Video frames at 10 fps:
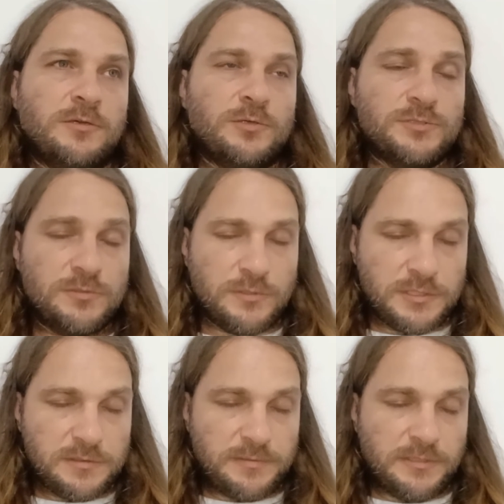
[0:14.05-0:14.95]
cold
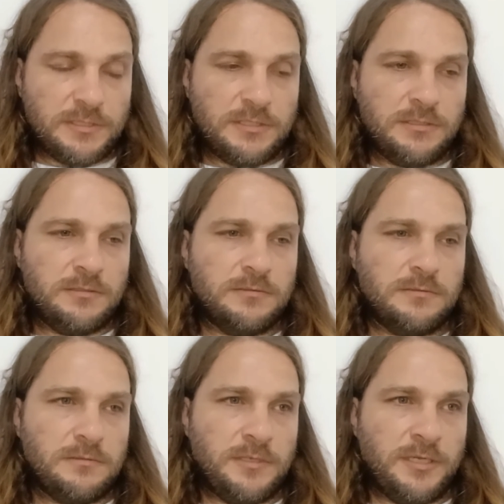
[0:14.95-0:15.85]
storage building
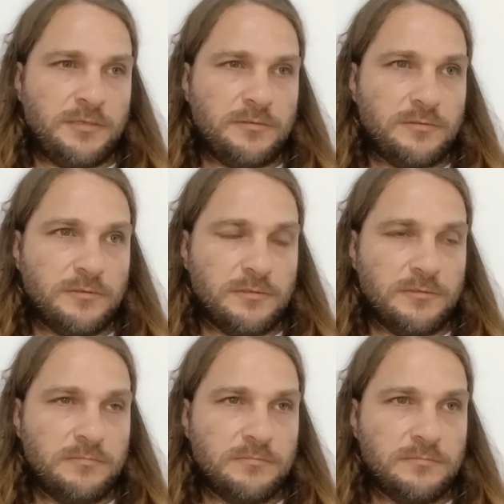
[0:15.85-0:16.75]
and or